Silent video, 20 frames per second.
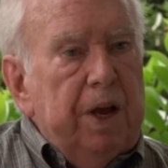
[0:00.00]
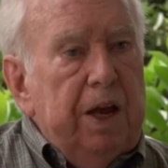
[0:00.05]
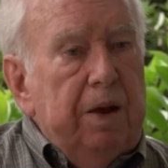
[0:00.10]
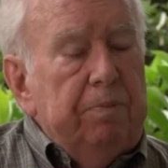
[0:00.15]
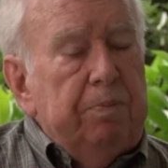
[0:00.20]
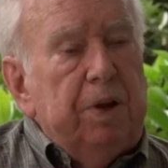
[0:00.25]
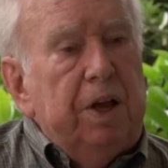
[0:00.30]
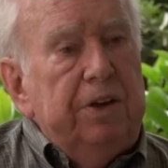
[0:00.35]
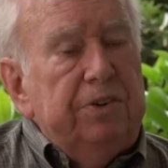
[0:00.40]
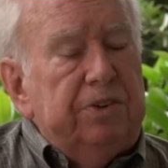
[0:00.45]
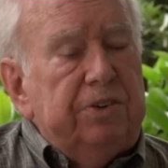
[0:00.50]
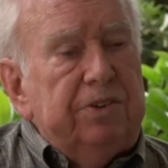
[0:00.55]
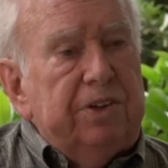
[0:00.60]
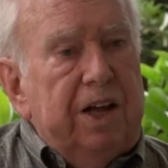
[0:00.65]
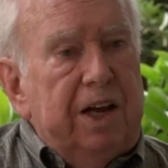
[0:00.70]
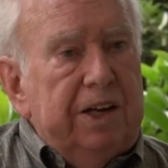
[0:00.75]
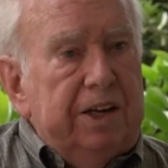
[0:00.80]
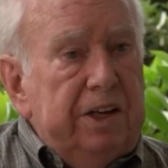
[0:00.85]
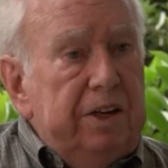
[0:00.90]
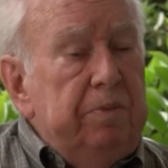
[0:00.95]
places
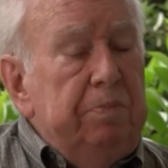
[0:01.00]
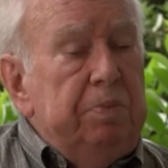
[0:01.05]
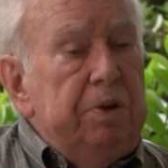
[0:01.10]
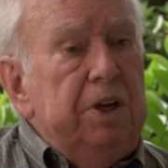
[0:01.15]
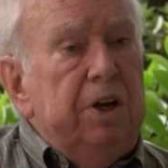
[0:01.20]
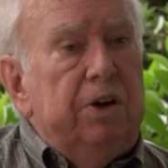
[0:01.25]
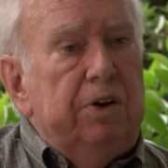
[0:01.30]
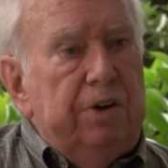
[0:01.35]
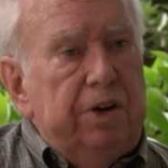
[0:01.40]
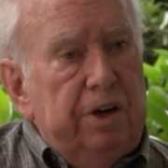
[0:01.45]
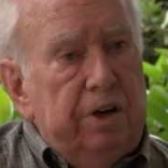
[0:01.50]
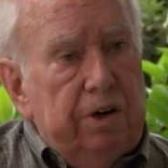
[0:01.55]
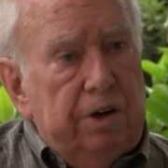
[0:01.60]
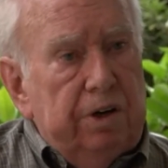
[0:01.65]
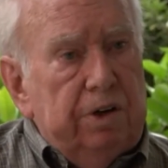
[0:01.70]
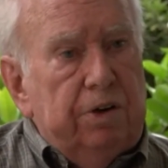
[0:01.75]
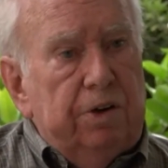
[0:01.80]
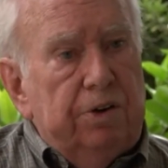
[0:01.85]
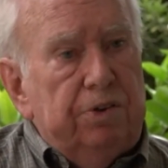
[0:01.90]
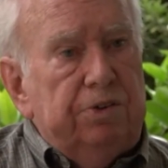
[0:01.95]
like InBio here
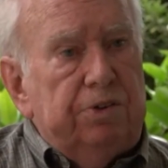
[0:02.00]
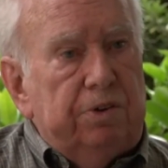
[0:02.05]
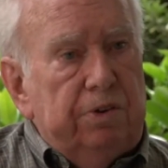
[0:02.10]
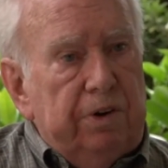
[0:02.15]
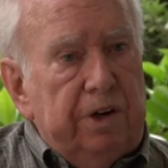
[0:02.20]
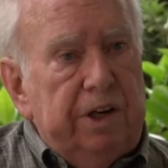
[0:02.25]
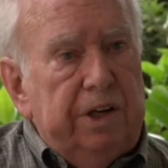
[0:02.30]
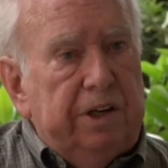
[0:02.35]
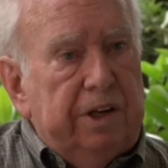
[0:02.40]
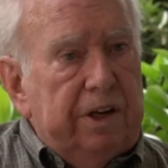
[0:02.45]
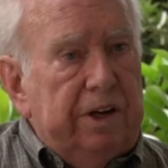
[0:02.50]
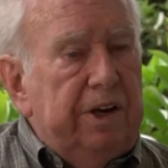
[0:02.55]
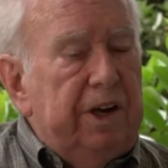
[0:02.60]
in Costa Rica.